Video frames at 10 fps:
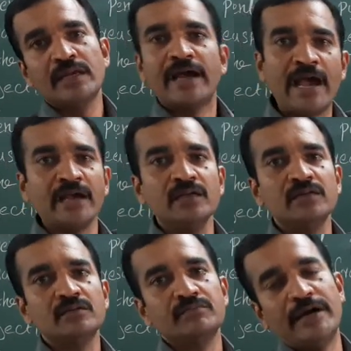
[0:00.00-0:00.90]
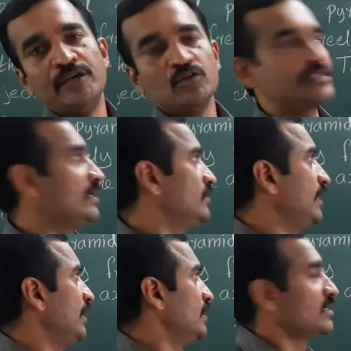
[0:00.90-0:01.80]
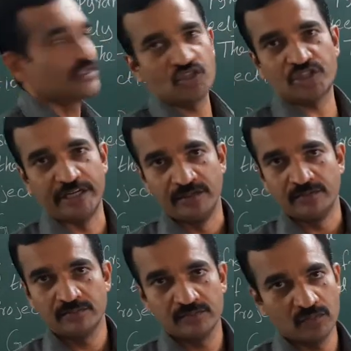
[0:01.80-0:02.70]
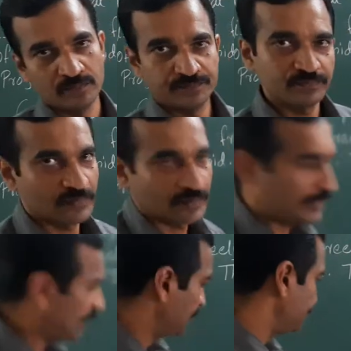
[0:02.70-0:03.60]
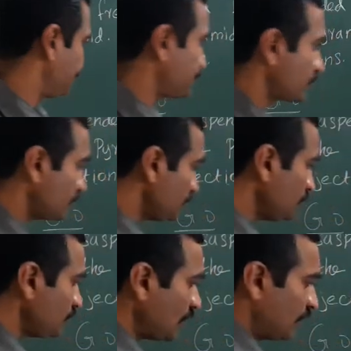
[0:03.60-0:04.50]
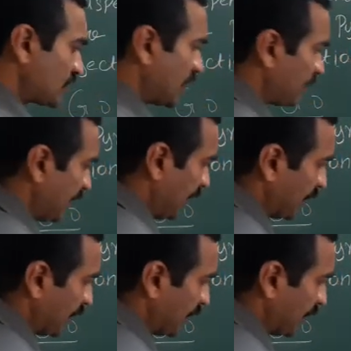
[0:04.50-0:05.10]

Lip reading: hung by using the string, right? First let me